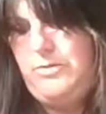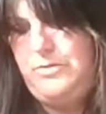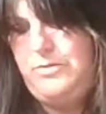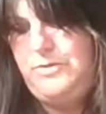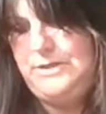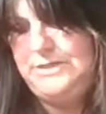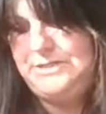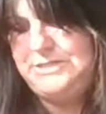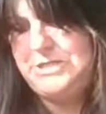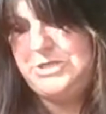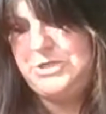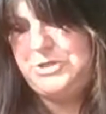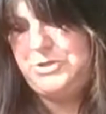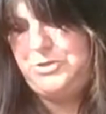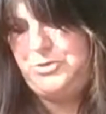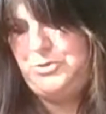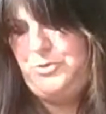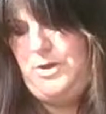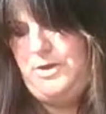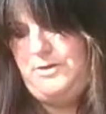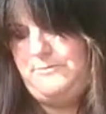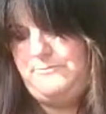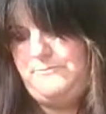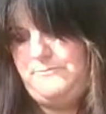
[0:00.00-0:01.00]
The
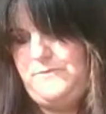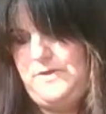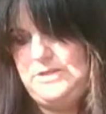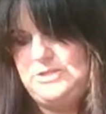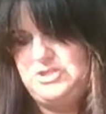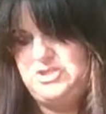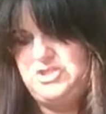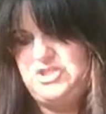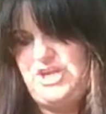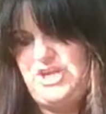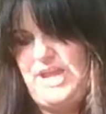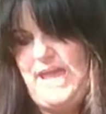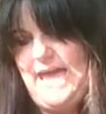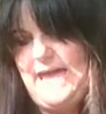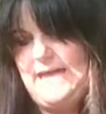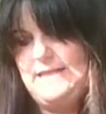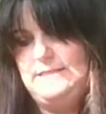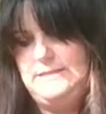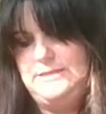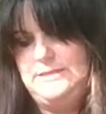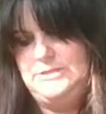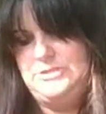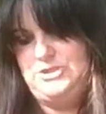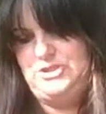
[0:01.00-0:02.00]
two of
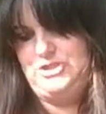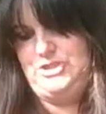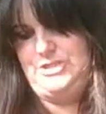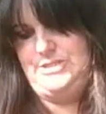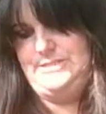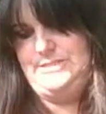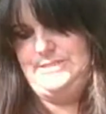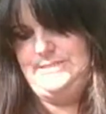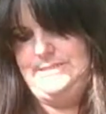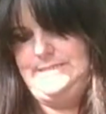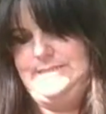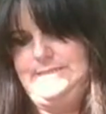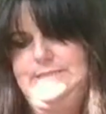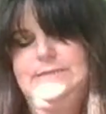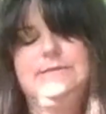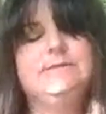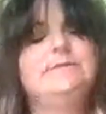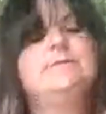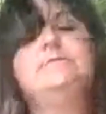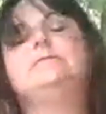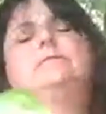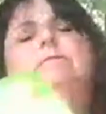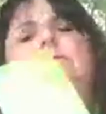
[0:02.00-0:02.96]
challenges.